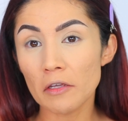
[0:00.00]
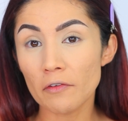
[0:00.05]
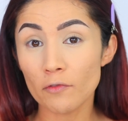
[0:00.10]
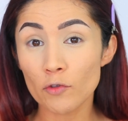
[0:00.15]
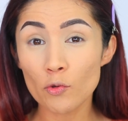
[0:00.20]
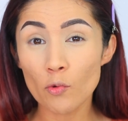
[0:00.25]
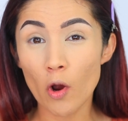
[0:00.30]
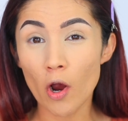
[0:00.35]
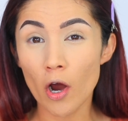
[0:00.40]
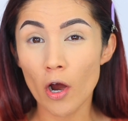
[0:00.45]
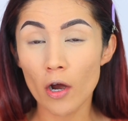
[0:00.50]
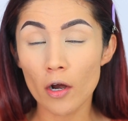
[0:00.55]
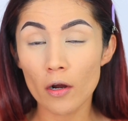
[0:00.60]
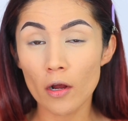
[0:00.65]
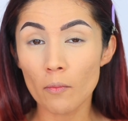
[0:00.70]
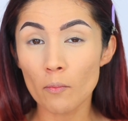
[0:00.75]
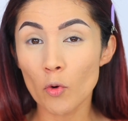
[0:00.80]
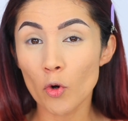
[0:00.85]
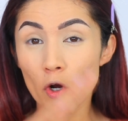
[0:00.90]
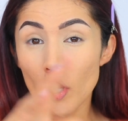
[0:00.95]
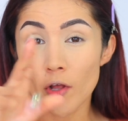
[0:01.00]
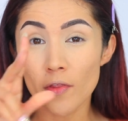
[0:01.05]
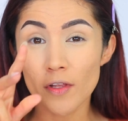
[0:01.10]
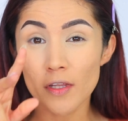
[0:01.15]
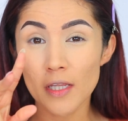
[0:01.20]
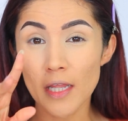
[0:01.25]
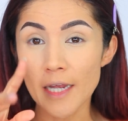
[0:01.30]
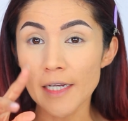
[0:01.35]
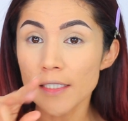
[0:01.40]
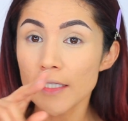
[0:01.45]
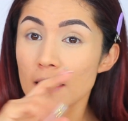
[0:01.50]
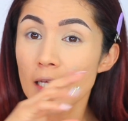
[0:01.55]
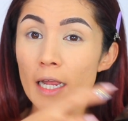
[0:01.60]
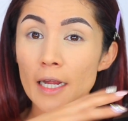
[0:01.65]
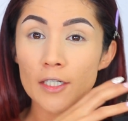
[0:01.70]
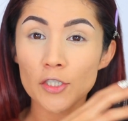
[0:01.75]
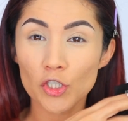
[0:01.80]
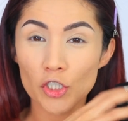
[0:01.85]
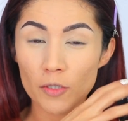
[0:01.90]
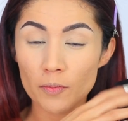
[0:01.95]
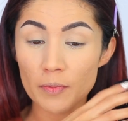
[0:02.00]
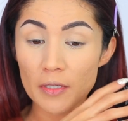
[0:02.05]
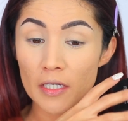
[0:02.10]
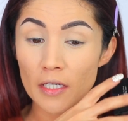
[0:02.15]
if you are more on the light side, just be